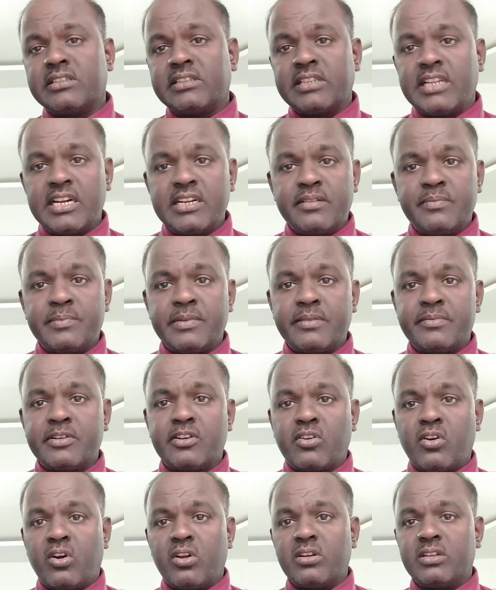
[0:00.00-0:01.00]
that may be
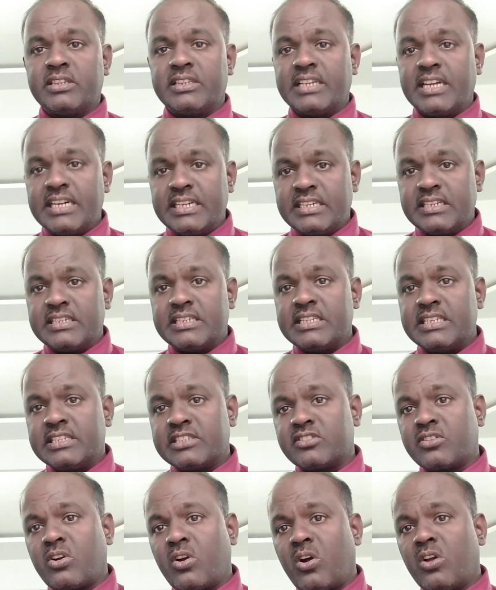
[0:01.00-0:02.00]
called, that
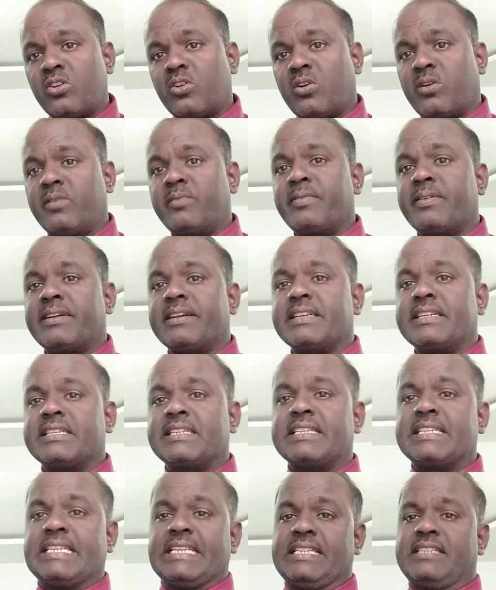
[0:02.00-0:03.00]
is called of
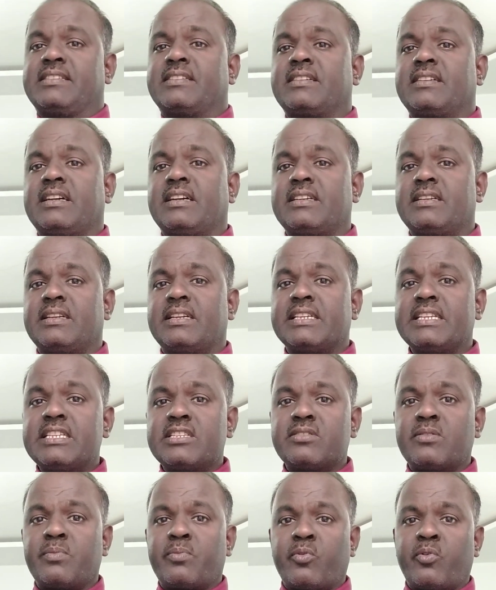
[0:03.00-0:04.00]

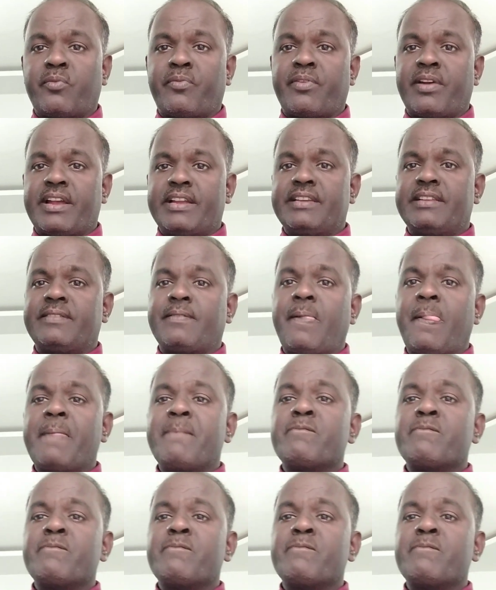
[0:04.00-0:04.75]
risk profiling.